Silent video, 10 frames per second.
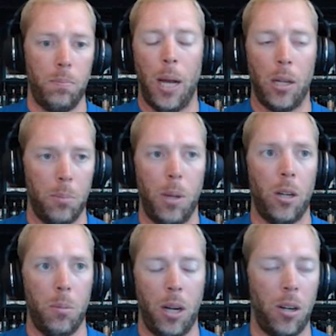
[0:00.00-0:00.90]
better and better
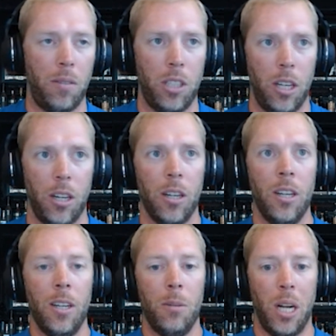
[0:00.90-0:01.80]
and better every year.
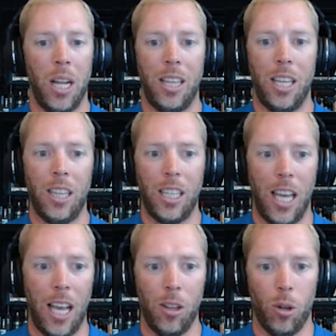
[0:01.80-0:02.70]
But I think the
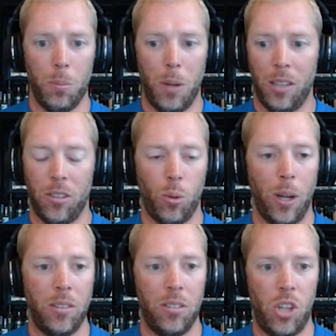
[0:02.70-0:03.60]
Gaylord makes it
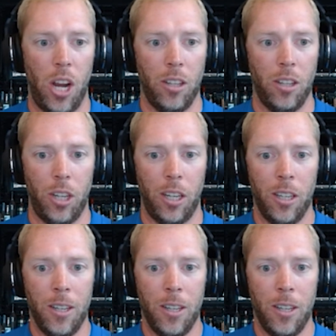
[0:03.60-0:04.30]
twice as challenging.